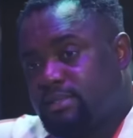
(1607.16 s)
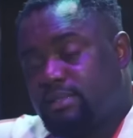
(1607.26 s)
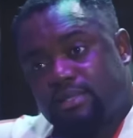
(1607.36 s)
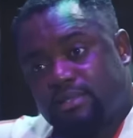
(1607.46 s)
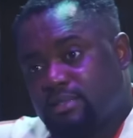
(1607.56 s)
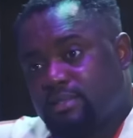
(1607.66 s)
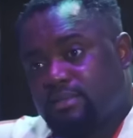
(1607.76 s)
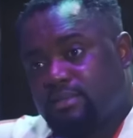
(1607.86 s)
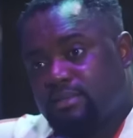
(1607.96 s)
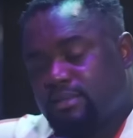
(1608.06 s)
Next thing,
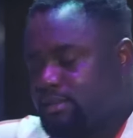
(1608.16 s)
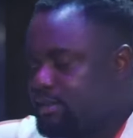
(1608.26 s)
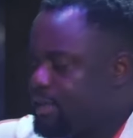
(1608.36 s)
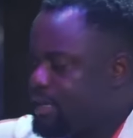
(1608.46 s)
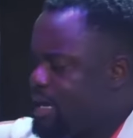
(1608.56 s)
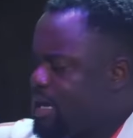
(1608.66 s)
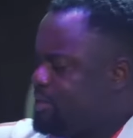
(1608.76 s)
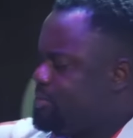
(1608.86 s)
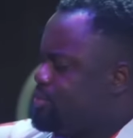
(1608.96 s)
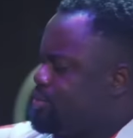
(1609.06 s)
I
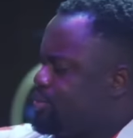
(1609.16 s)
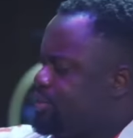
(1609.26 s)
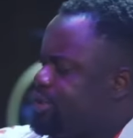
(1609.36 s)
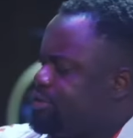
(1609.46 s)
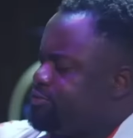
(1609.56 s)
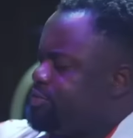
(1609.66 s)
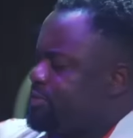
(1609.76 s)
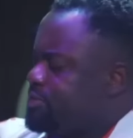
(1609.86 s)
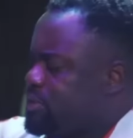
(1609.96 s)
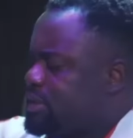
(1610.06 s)
don't know if you
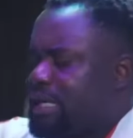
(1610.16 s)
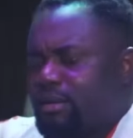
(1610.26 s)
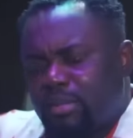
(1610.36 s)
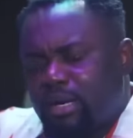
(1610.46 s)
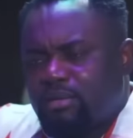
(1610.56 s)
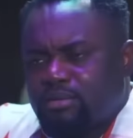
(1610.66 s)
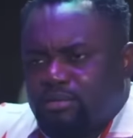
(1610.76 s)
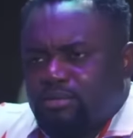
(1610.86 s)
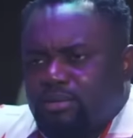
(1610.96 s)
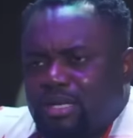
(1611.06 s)
have thought about
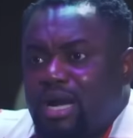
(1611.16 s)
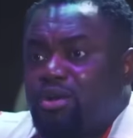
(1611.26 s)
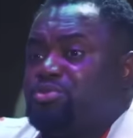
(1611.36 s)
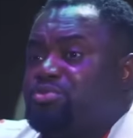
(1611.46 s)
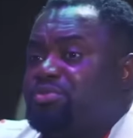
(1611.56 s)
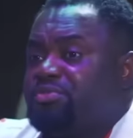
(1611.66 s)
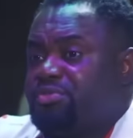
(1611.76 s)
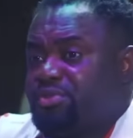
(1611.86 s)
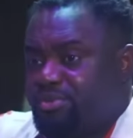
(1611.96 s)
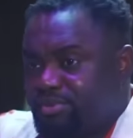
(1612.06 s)
how you will
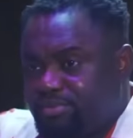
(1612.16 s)
feel